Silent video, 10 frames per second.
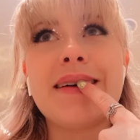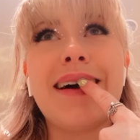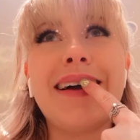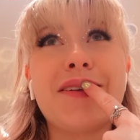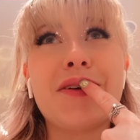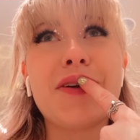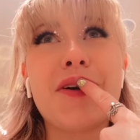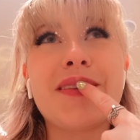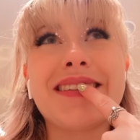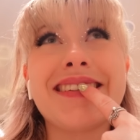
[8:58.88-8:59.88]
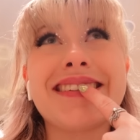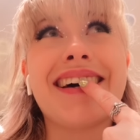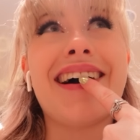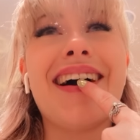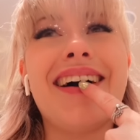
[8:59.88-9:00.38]
I don't know, this is
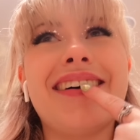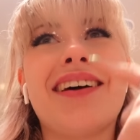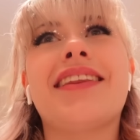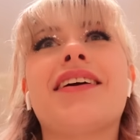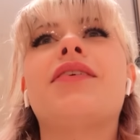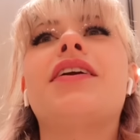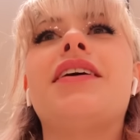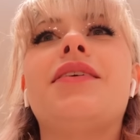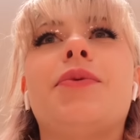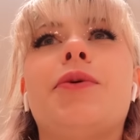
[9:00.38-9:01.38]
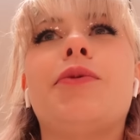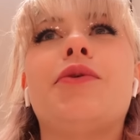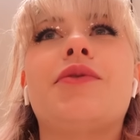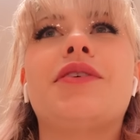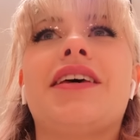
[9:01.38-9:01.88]
hard. I think I'm gonna get the
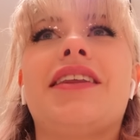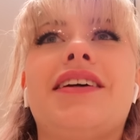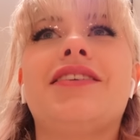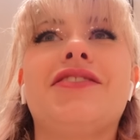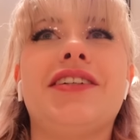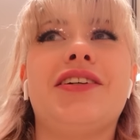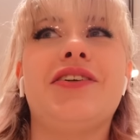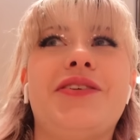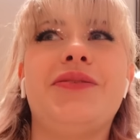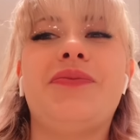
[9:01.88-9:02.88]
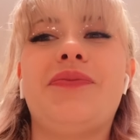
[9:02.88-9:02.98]
bauble because I think it's really cute.